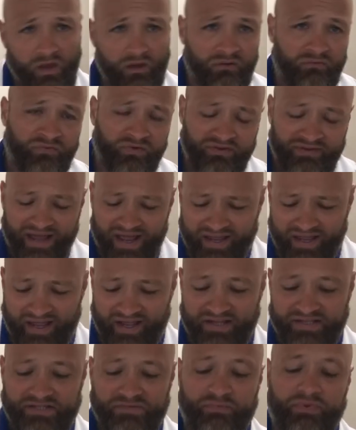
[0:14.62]
For
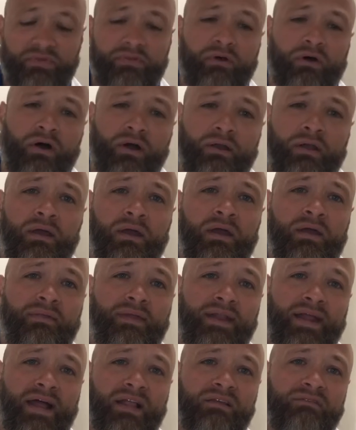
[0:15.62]
decades, we thought
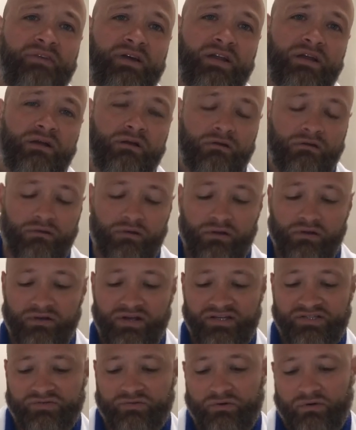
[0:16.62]
that elevated
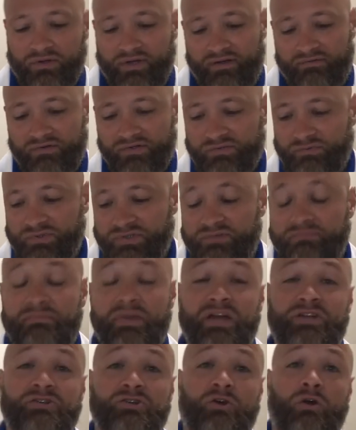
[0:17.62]
cholesterol levels was a
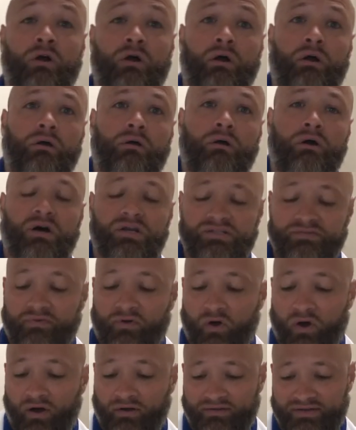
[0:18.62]
major cause of
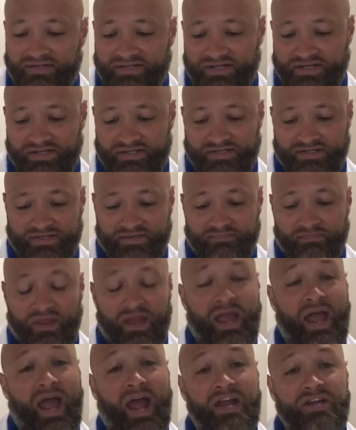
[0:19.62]
heart disease
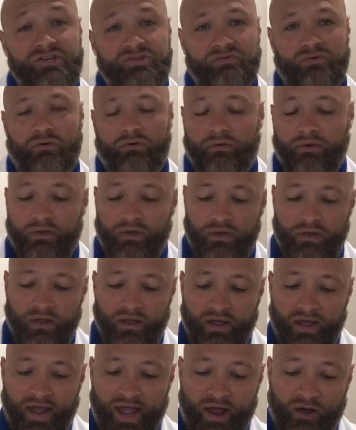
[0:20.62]
and stroke.
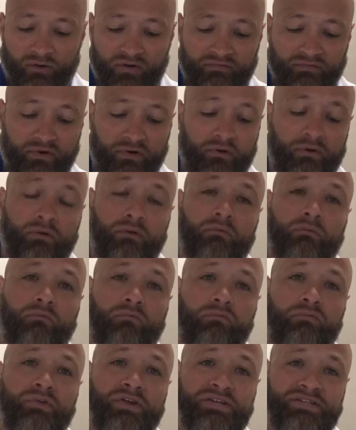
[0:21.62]
However,
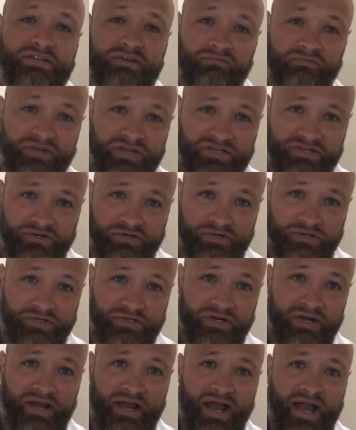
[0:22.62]
recent
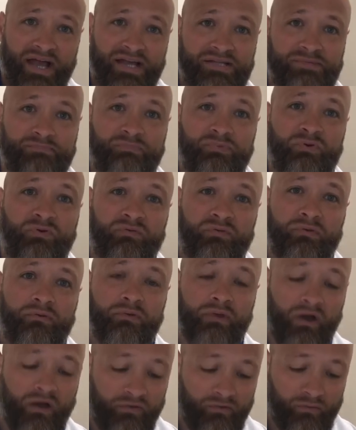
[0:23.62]
research has
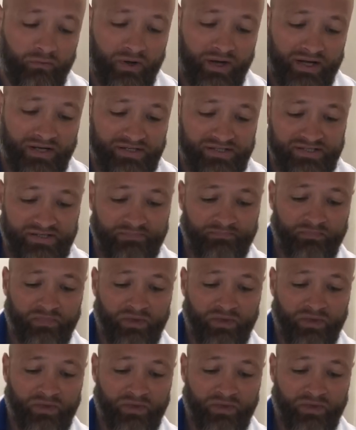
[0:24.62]
proven otherwise.